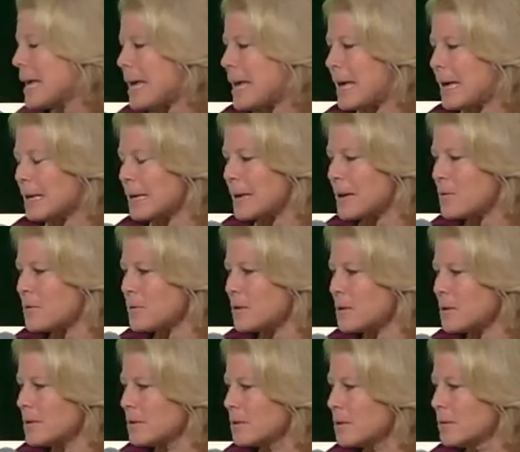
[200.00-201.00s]
and I
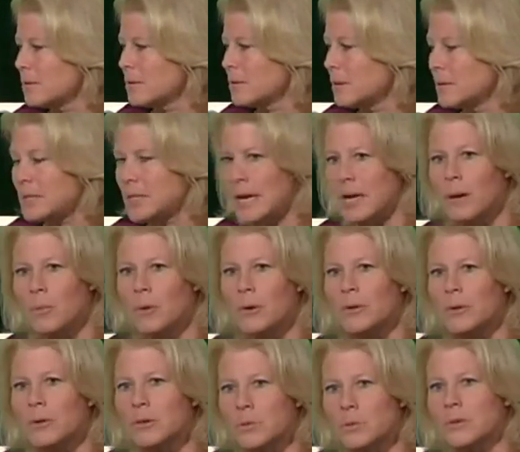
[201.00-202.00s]
think the day where
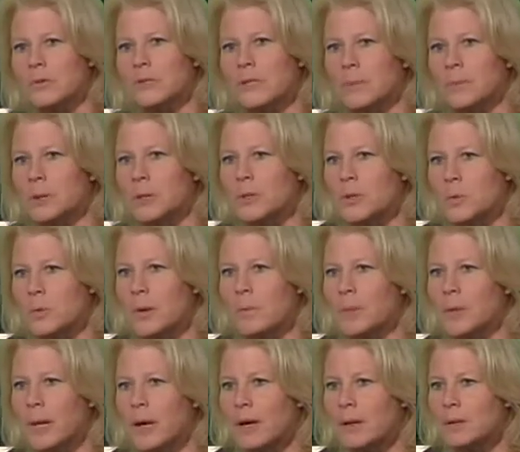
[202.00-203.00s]
those were separate
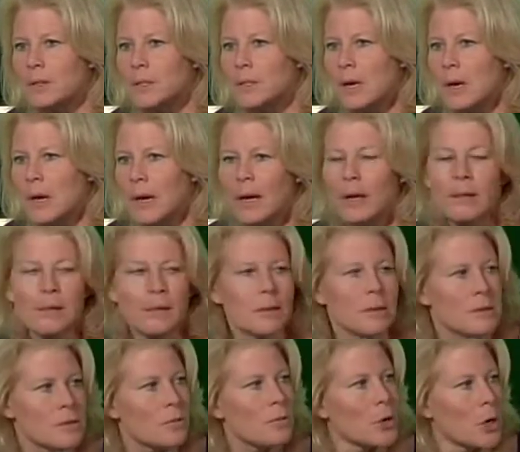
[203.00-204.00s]
swim lanes, at
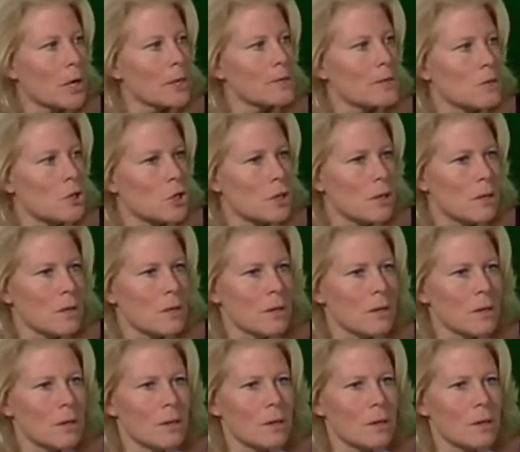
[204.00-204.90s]
least for us at GE,